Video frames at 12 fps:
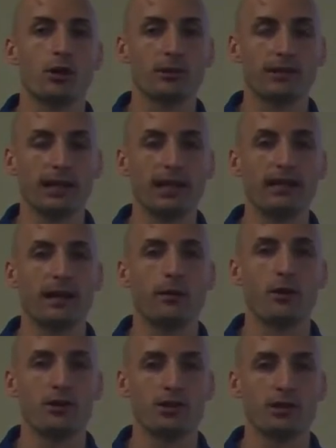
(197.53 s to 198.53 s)
our take on
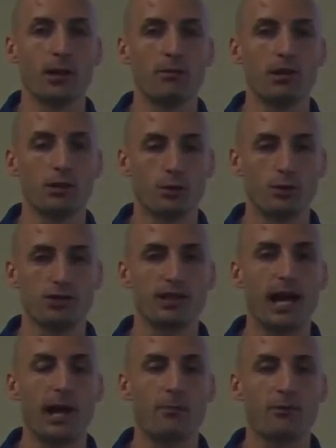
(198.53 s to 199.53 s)
all the celebrity-endorsed
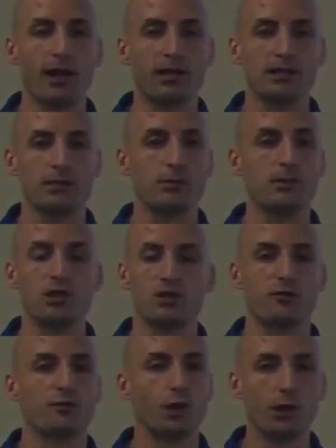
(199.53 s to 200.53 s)
diet products that seem to be
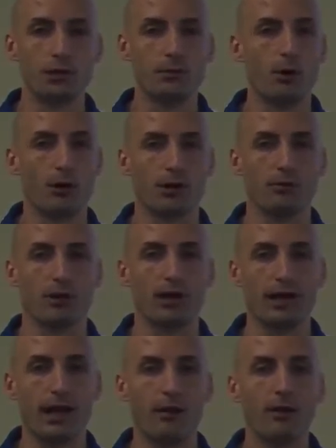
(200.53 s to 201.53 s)
just flooding the market
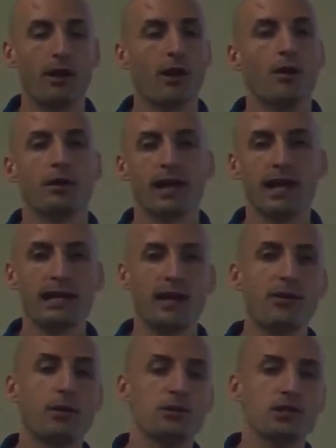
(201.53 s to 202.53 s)
right now. Kenny, I
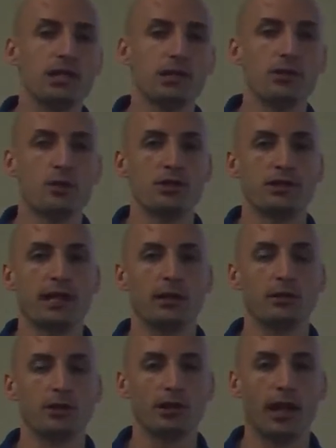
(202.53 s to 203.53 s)
think what you need to do is take a
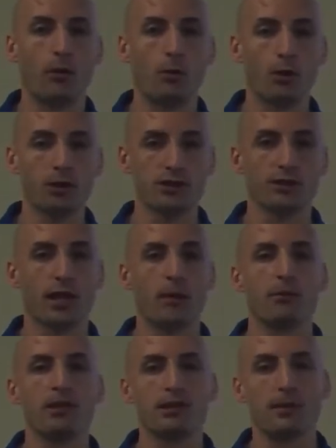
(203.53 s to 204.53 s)
look at what
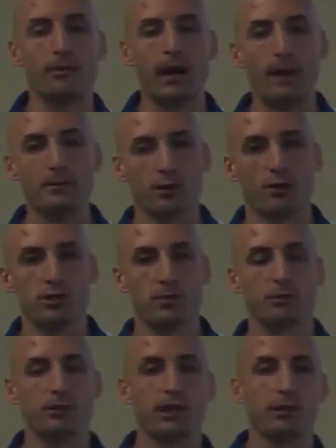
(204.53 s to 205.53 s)
celebrities and pop stars in
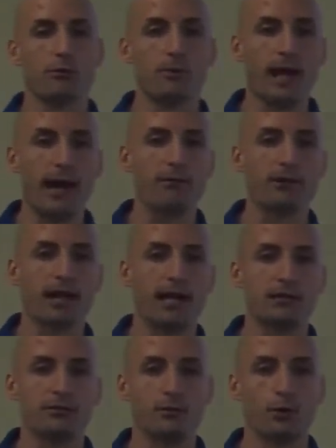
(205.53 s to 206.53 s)
particular have been
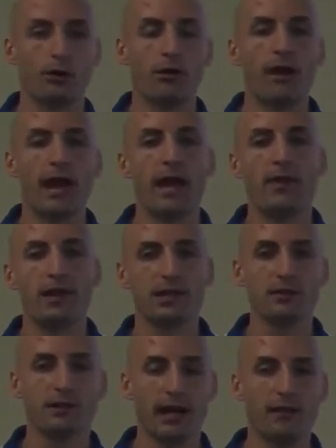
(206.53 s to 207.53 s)
advertising for, and then you
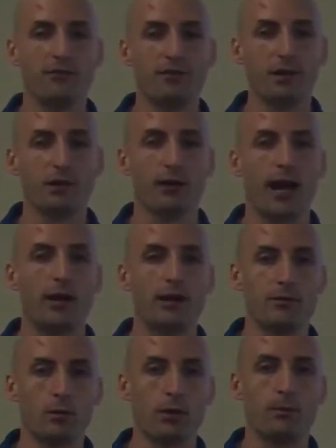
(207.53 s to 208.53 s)
can kind of figure out
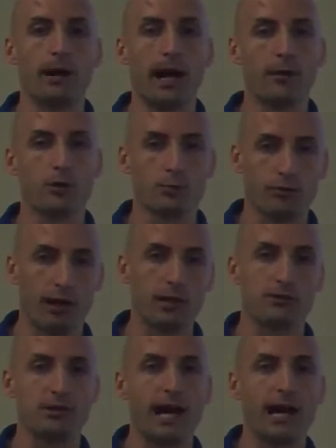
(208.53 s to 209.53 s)
if you want to buy those
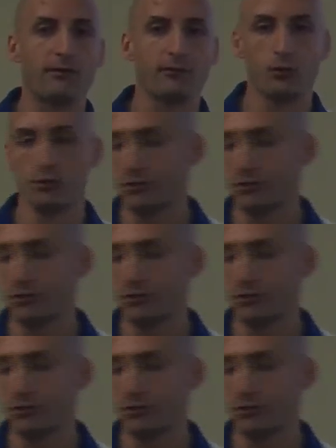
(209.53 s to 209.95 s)
products or not for